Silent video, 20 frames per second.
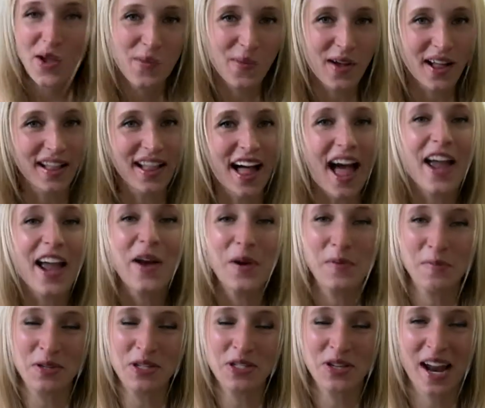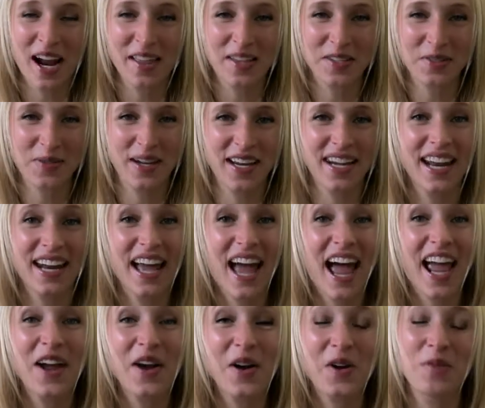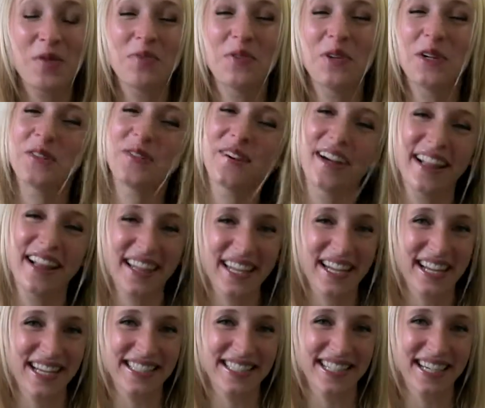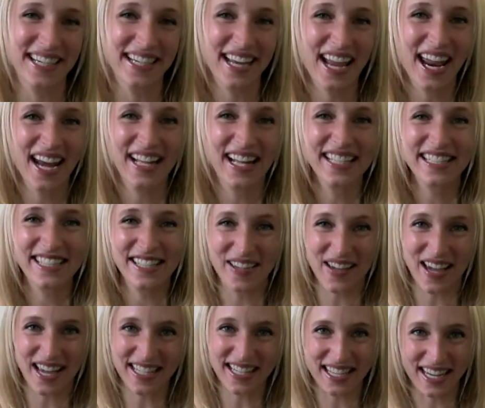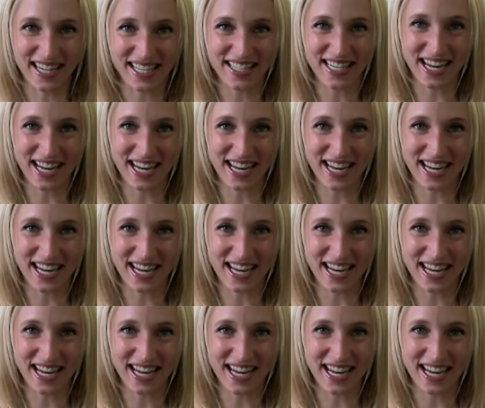Well, I hope you try this one. I hope you have fun in the kitchen, and I'll see you guys next